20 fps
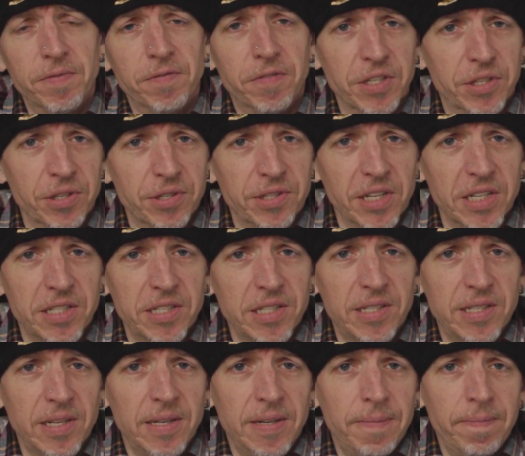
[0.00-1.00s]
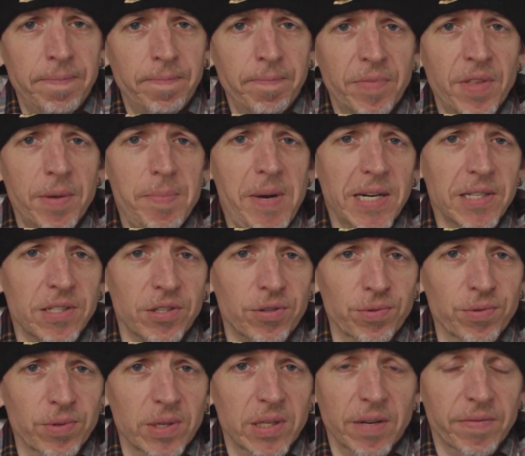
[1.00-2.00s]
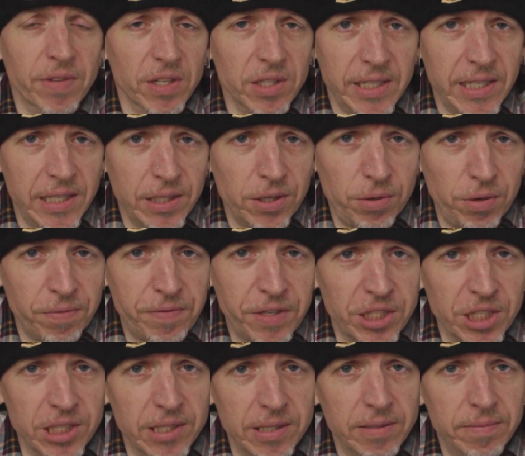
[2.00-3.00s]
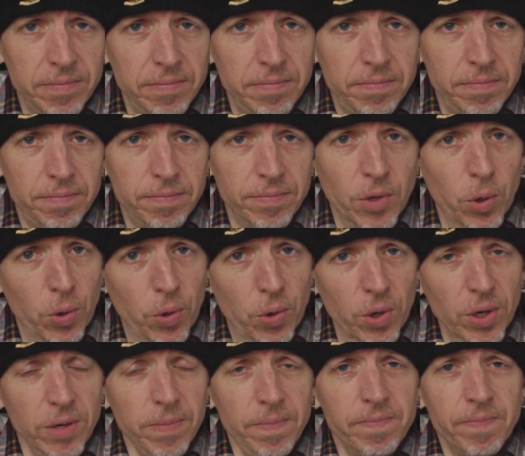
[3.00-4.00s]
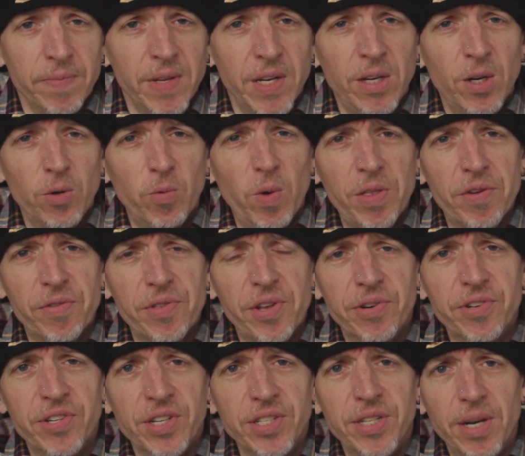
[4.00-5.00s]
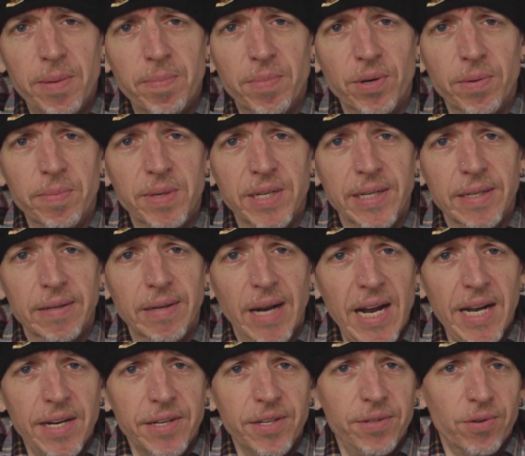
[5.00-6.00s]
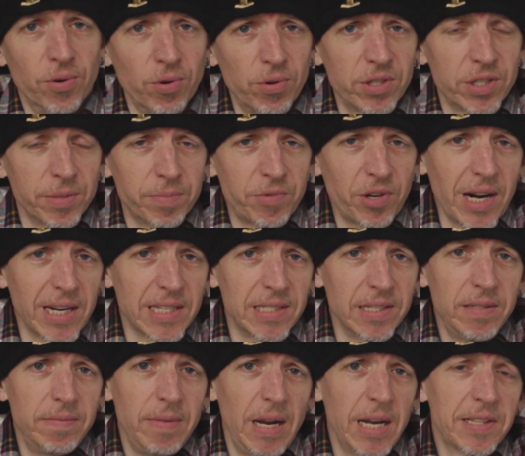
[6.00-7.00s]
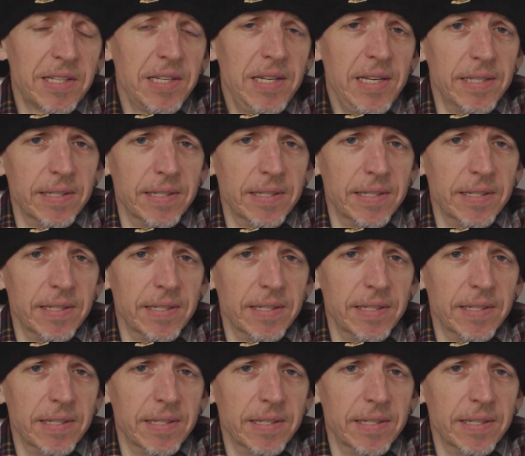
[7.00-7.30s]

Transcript: Features such as the magnitude of the leading coefficient, or whether there's a number being added or subtracted at the